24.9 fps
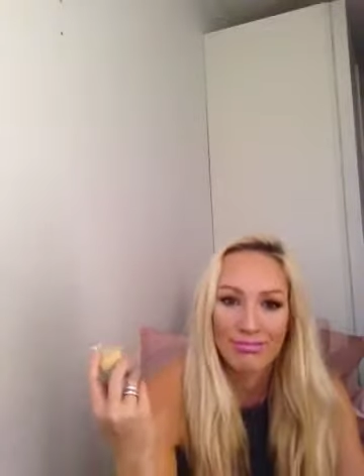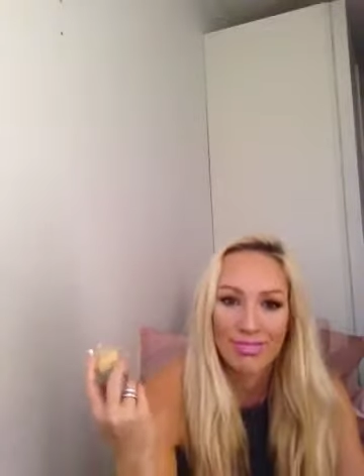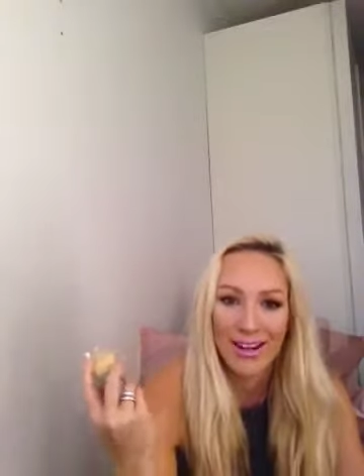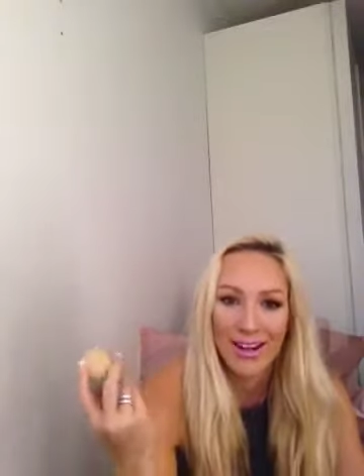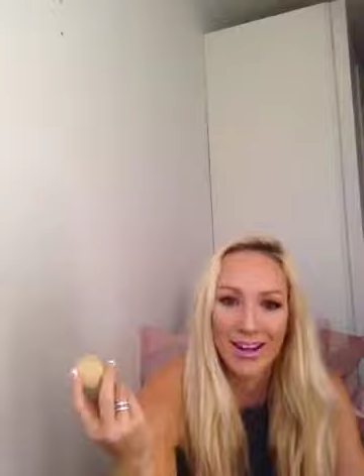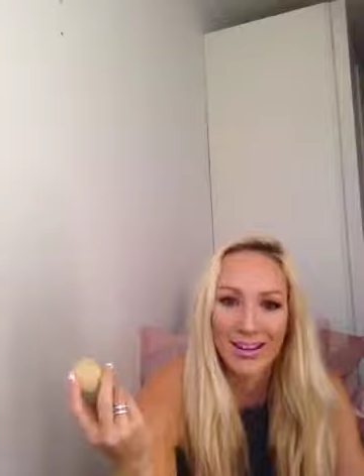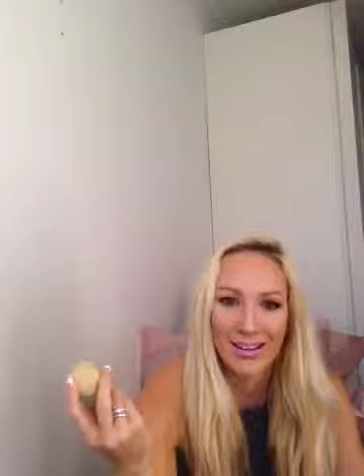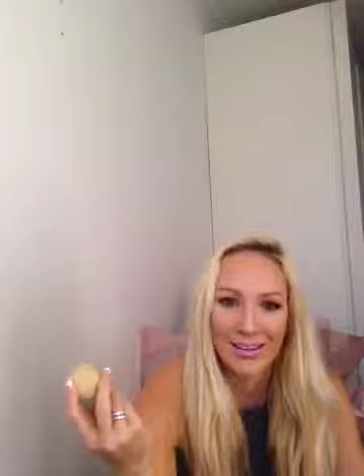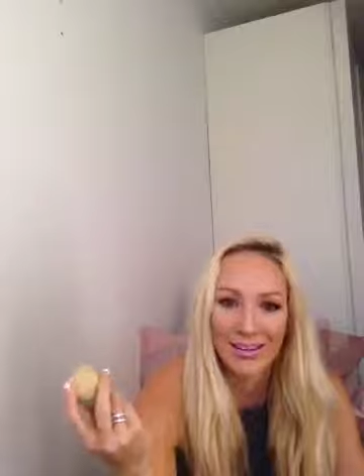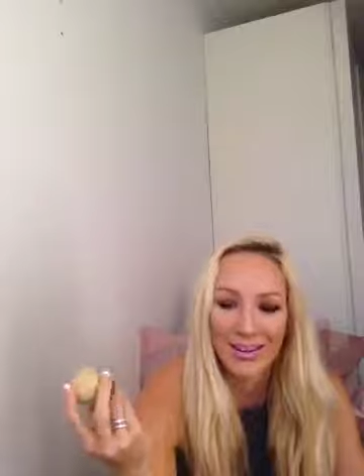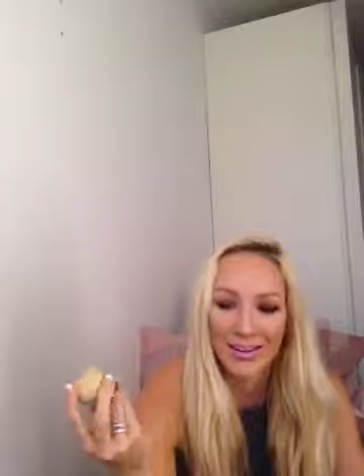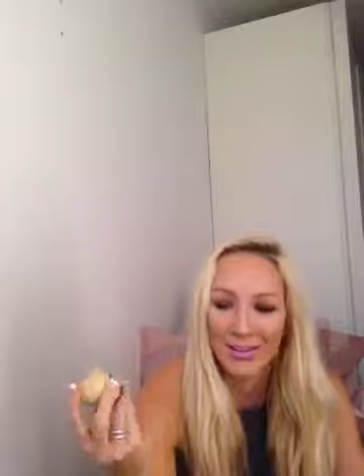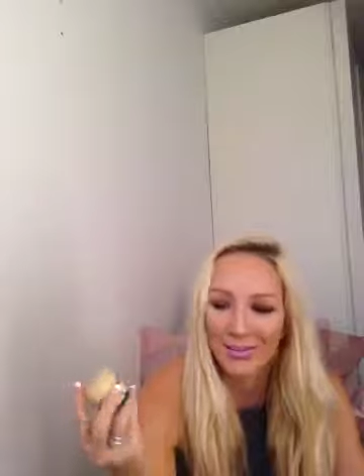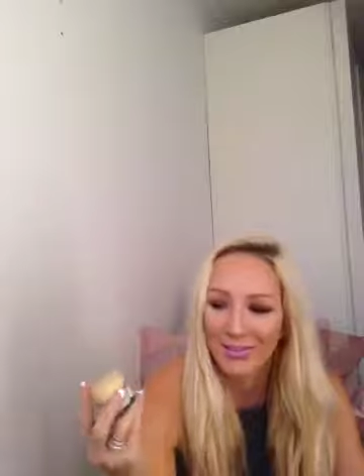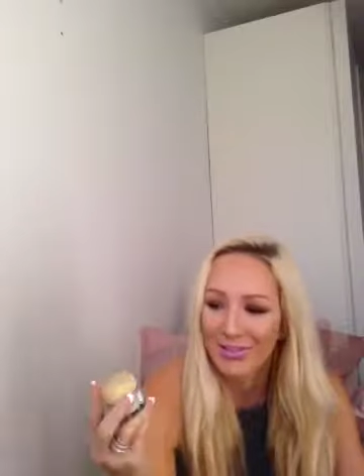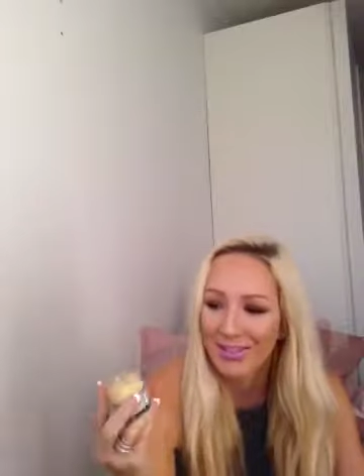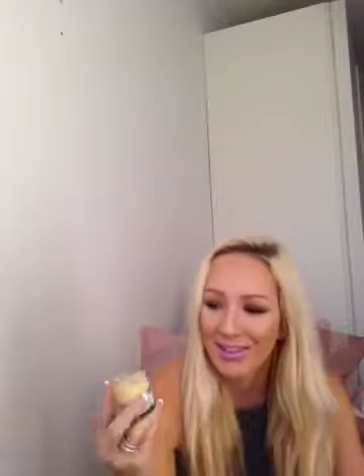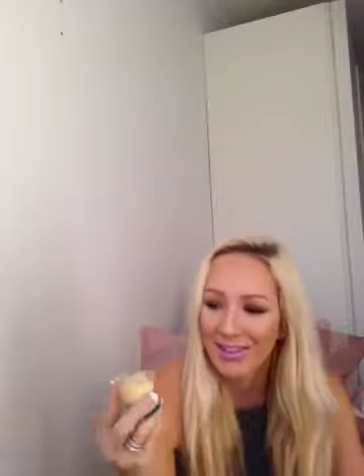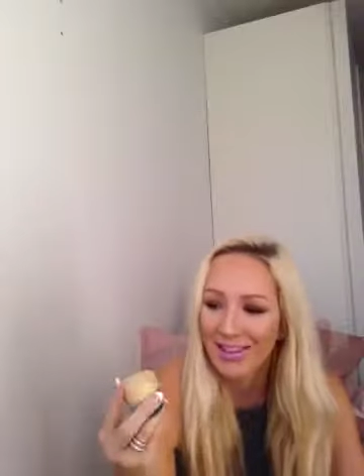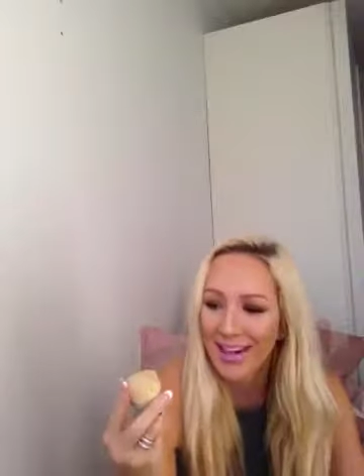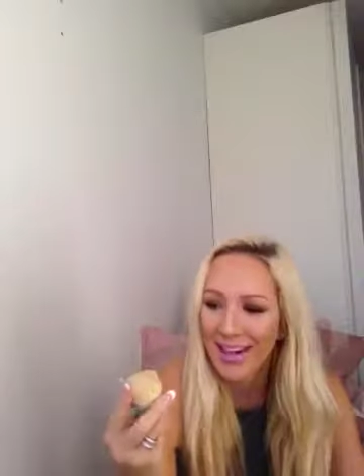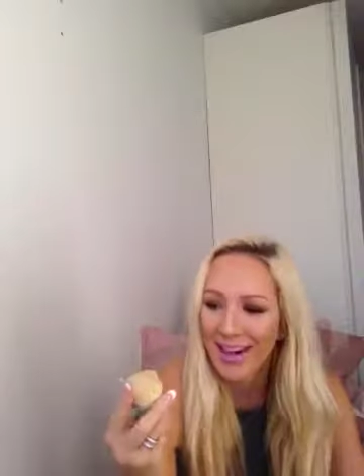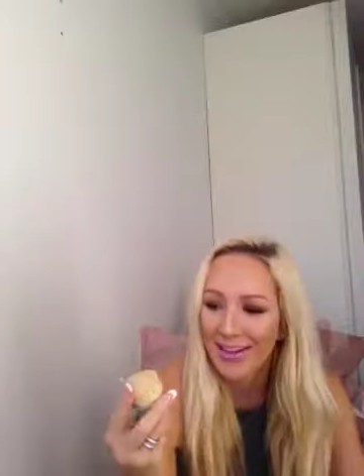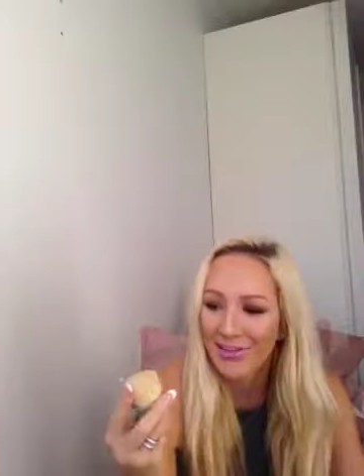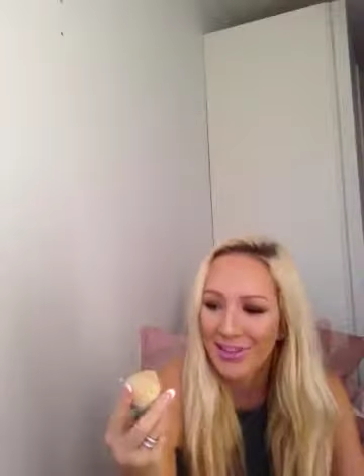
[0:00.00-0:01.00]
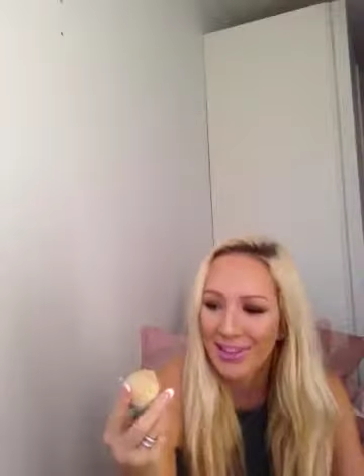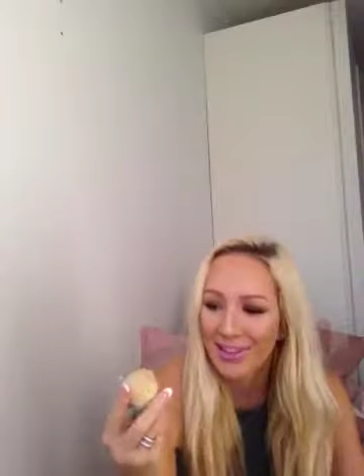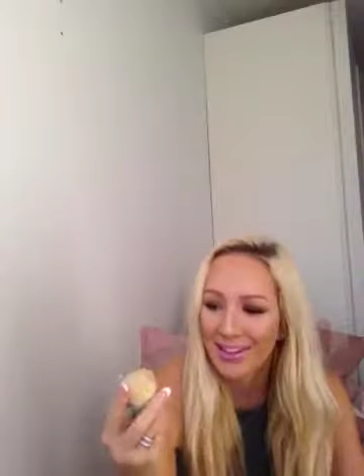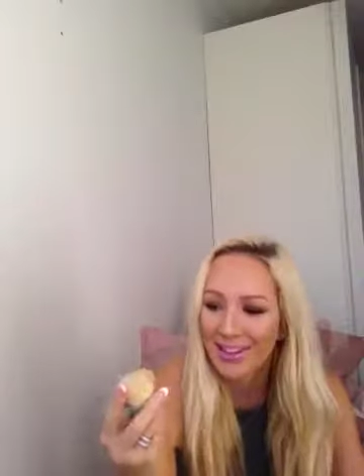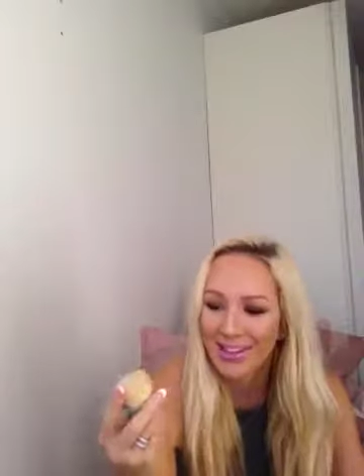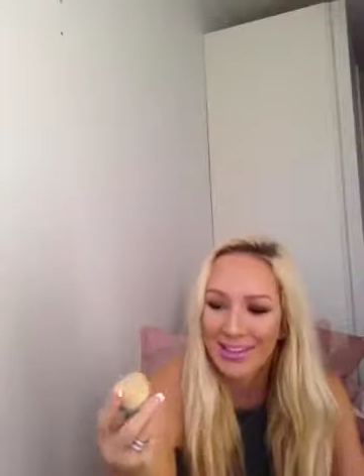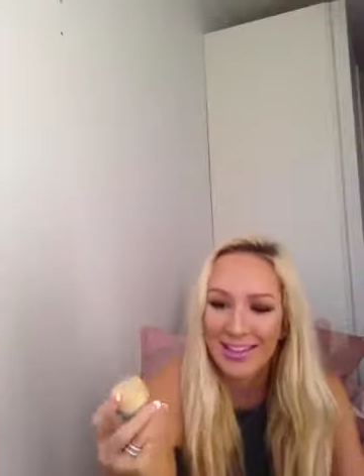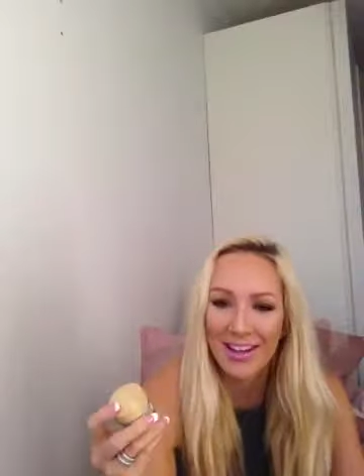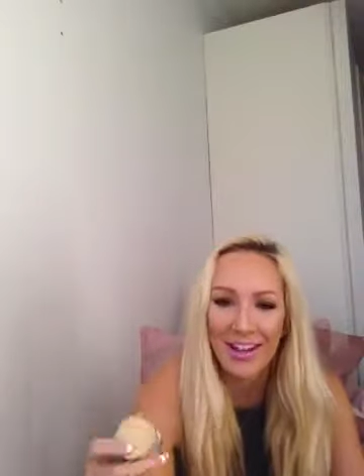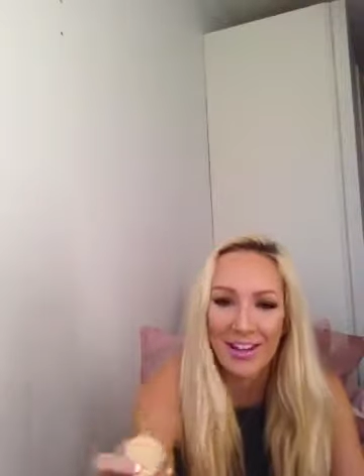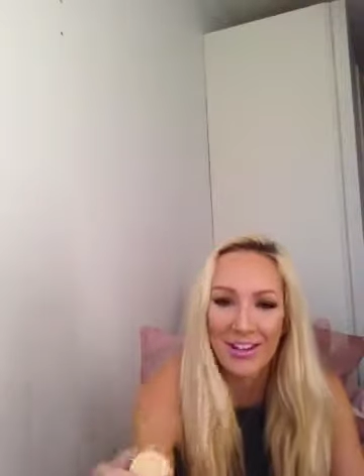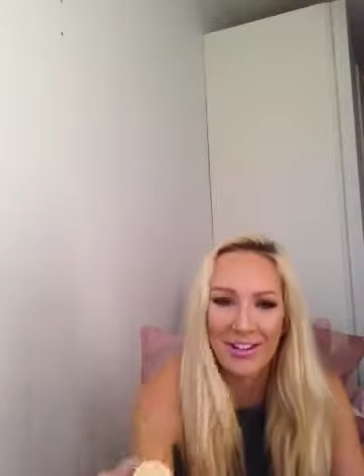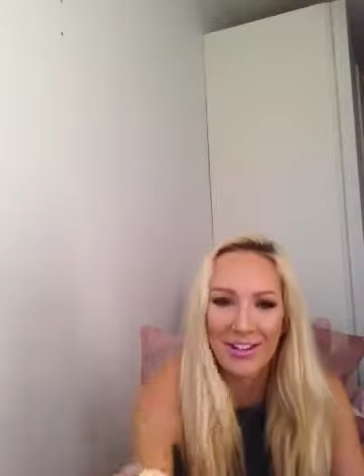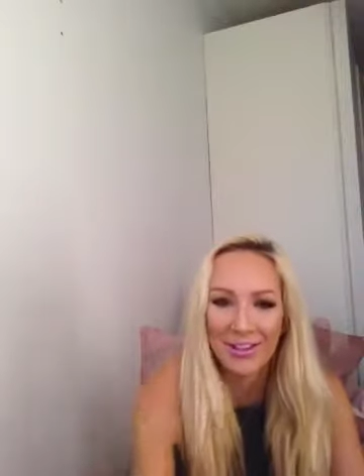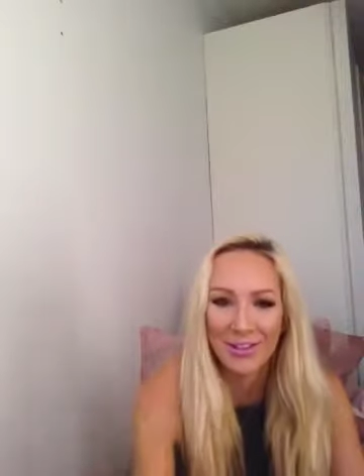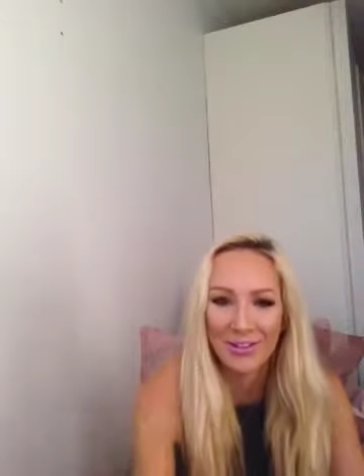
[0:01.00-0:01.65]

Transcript: I don't know. Can't really tell